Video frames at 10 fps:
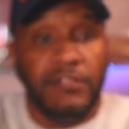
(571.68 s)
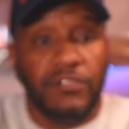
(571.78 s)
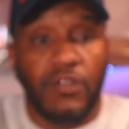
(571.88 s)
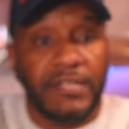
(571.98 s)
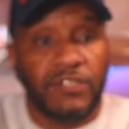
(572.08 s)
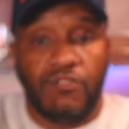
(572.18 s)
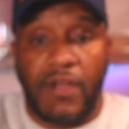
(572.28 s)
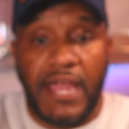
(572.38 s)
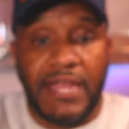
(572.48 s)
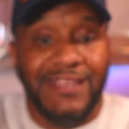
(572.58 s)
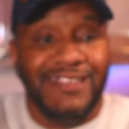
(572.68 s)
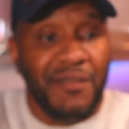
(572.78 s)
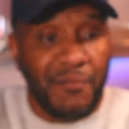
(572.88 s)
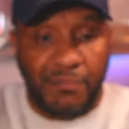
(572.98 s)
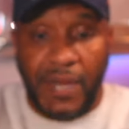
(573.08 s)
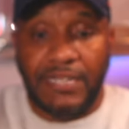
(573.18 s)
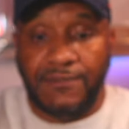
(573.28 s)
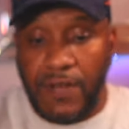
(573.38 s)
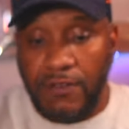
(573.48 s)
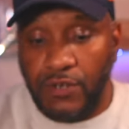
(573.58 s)
It's nice grey, but it's
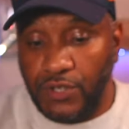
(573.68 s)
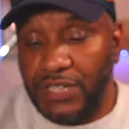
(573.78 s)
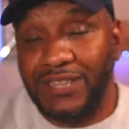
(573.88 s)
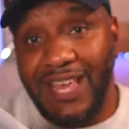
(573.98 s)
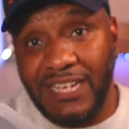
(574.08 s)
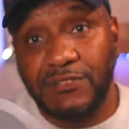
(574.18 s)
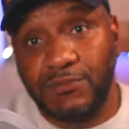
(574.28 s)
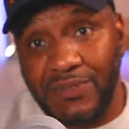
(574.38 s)
very cushy. That's